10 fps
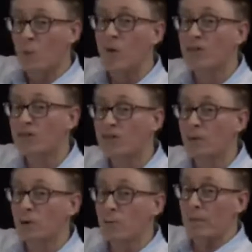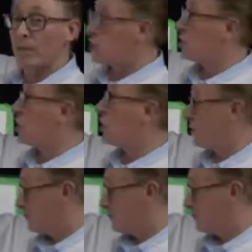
Wait till you see what I'm about to show